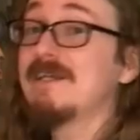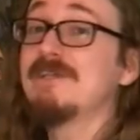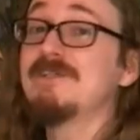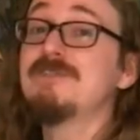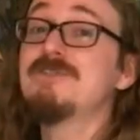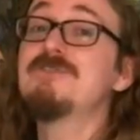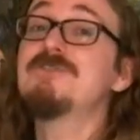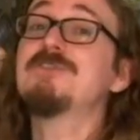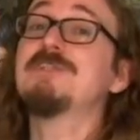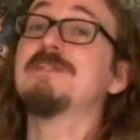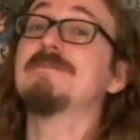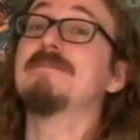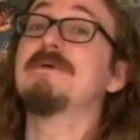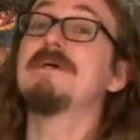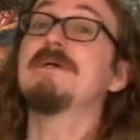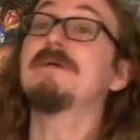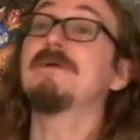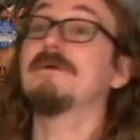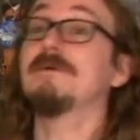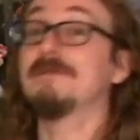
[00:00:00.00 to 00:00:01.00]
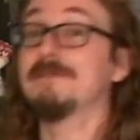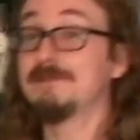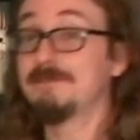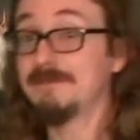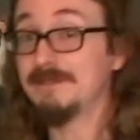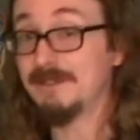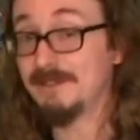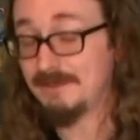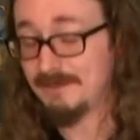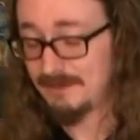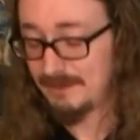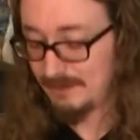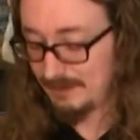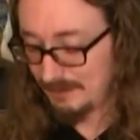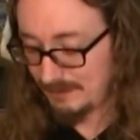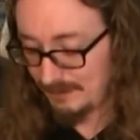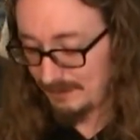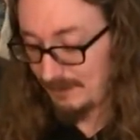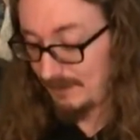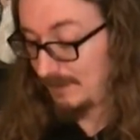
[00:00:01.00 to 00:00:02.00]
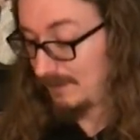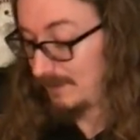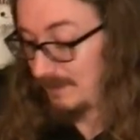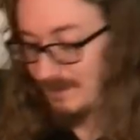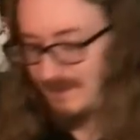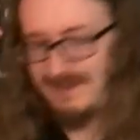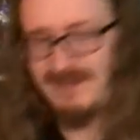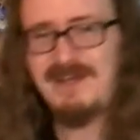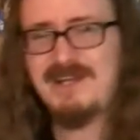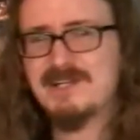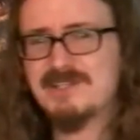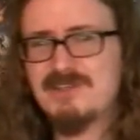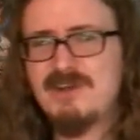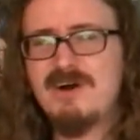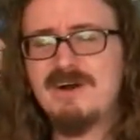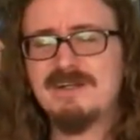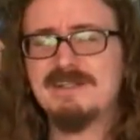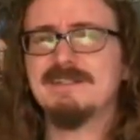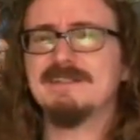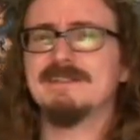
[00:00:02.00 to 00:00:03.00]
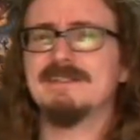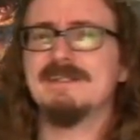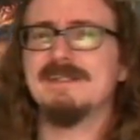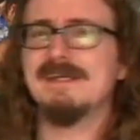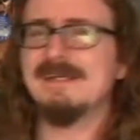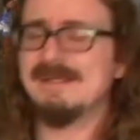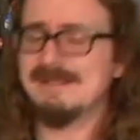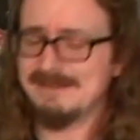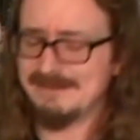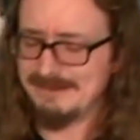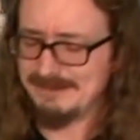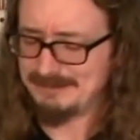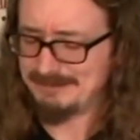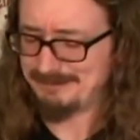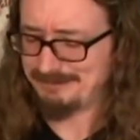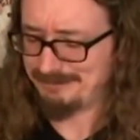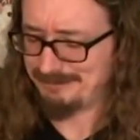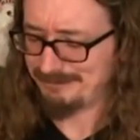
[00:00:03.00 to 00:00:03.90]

could use some ale. It's been a lot of talking today, you know.